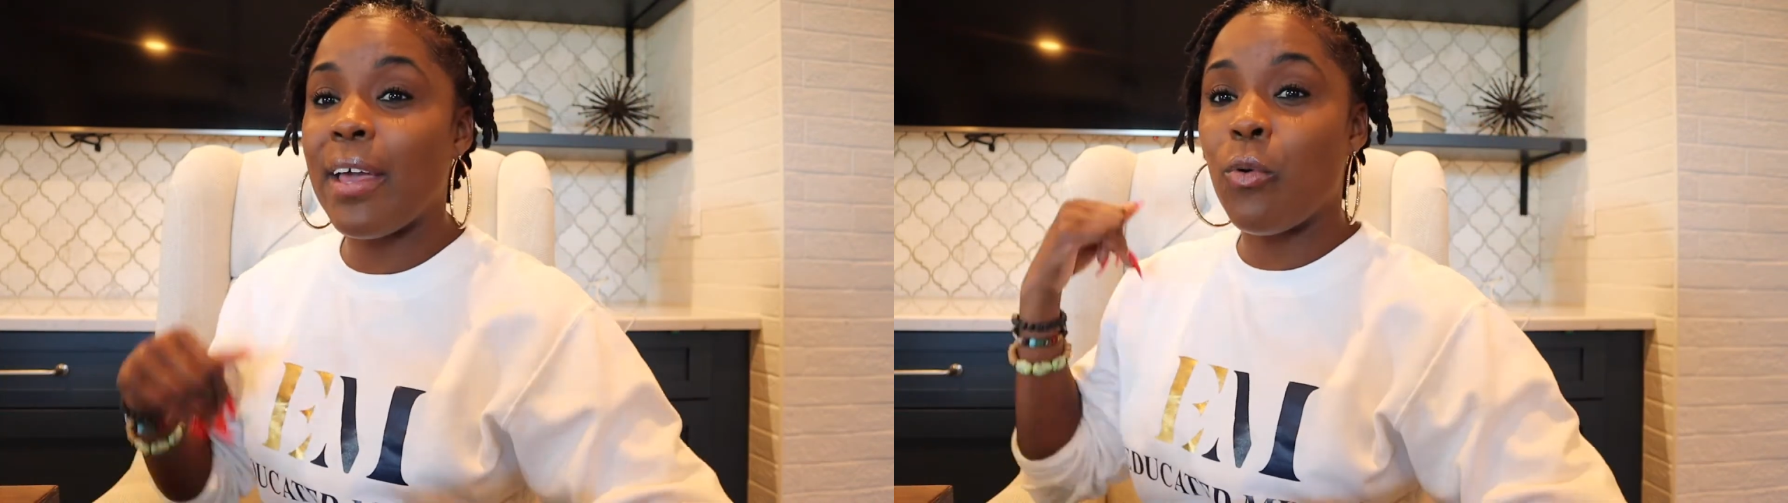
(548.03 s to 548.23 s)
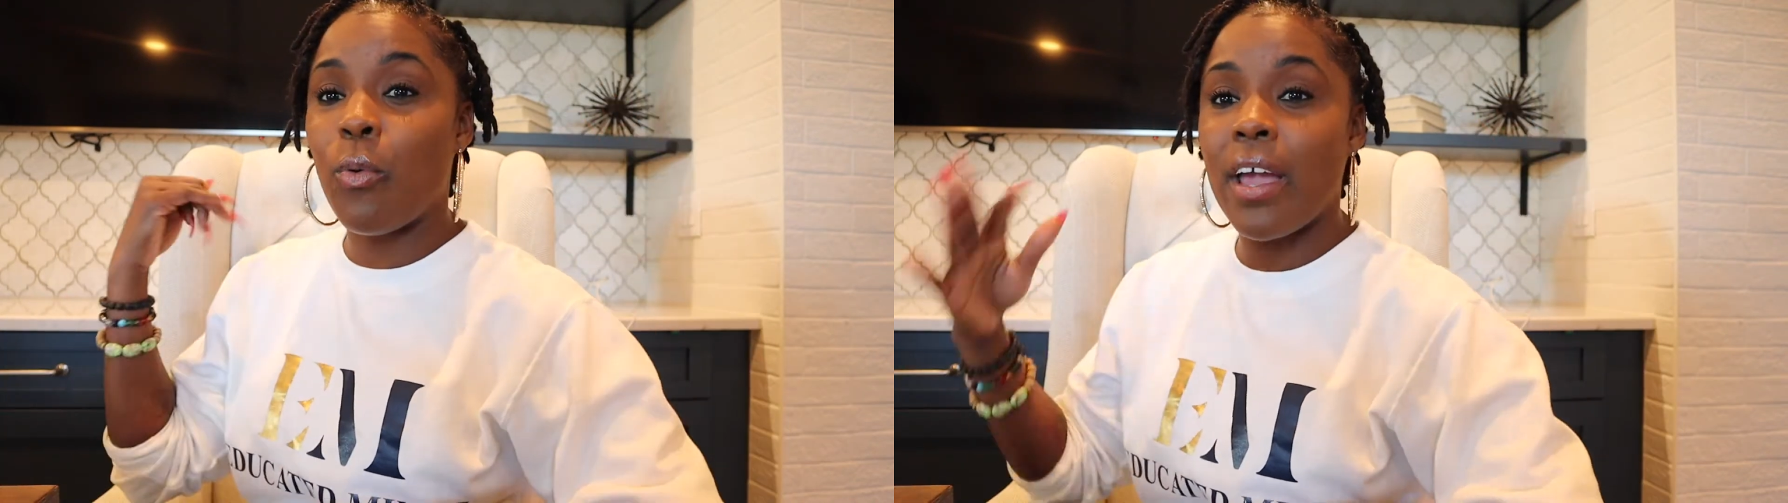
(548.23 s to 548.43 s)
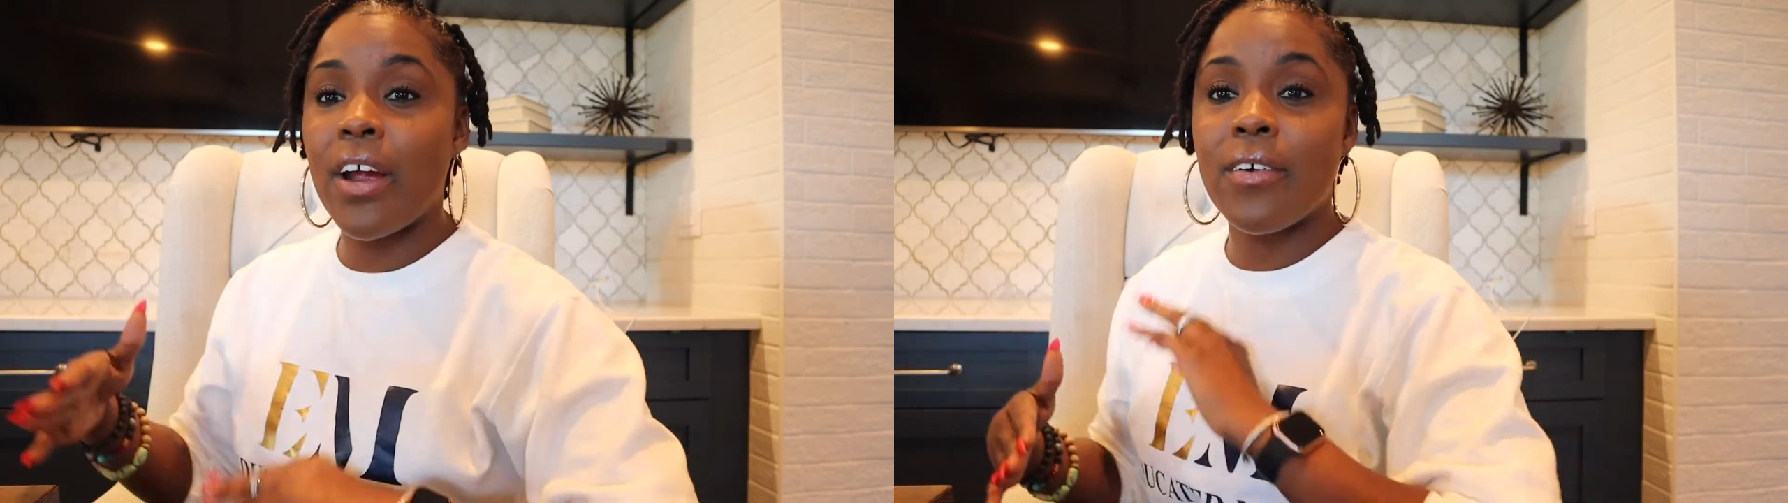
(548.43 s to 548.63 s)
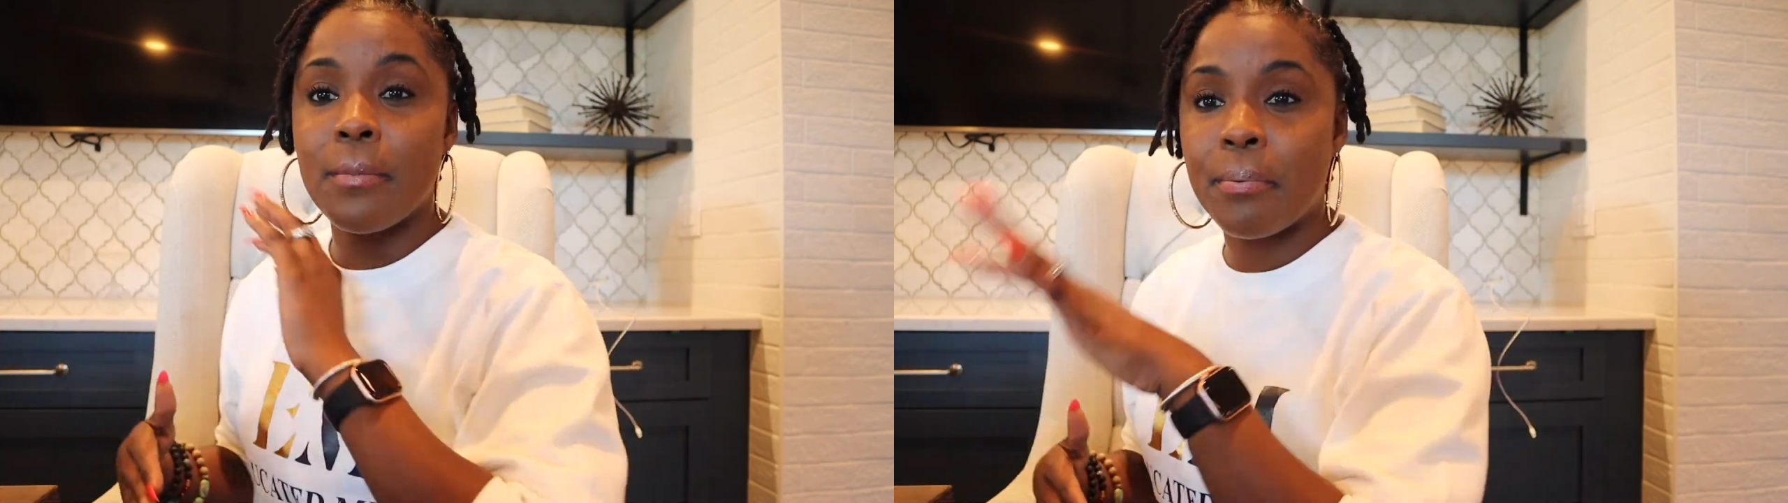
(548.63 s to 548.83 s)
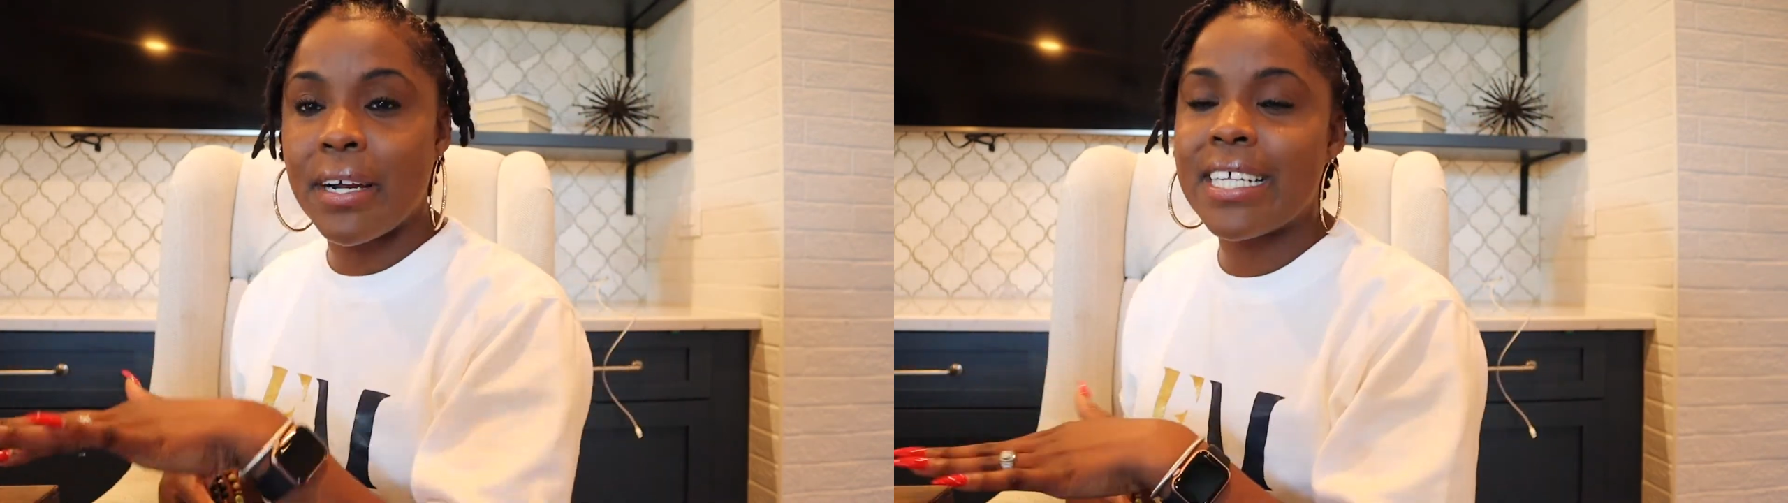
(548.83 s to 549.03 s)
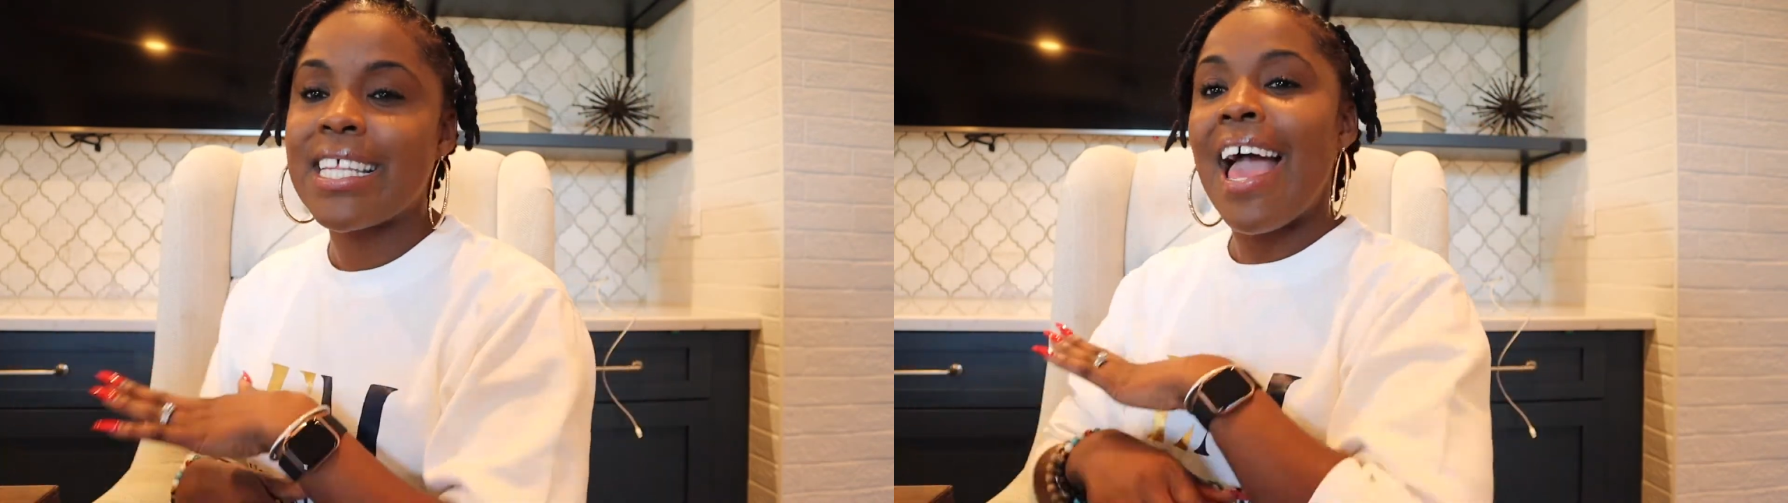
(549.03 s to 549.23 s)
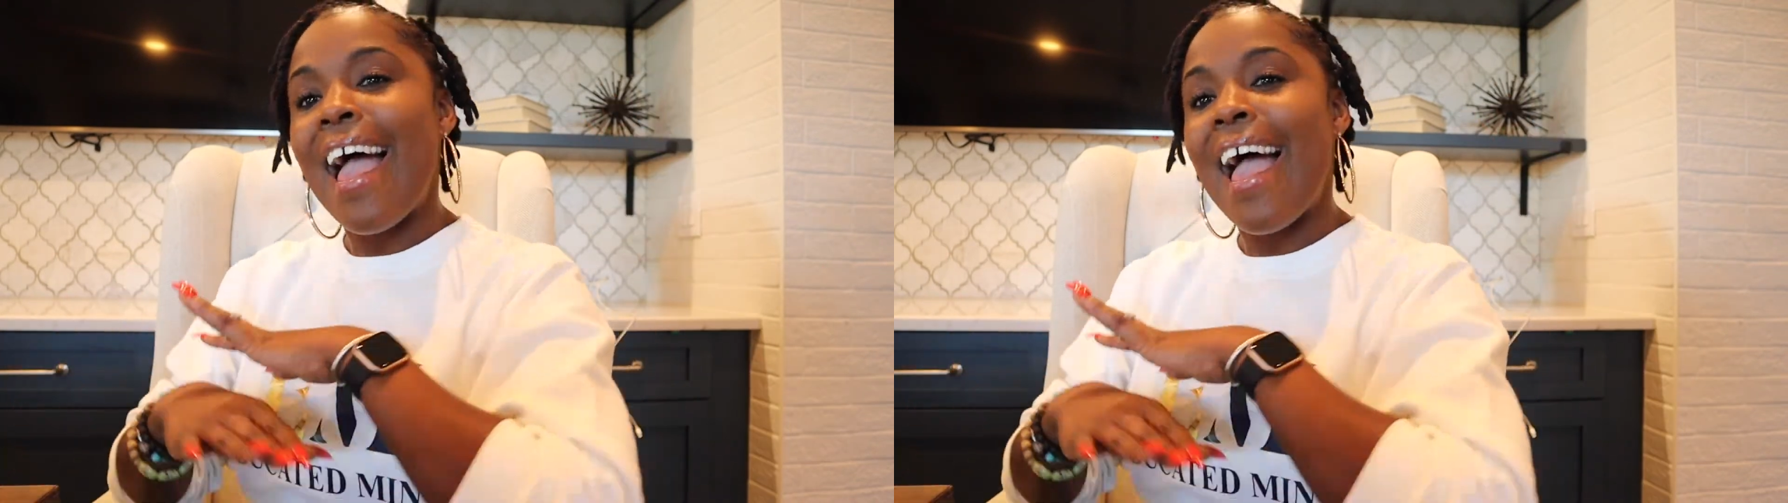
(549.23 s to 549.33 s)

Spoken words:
and where and breaks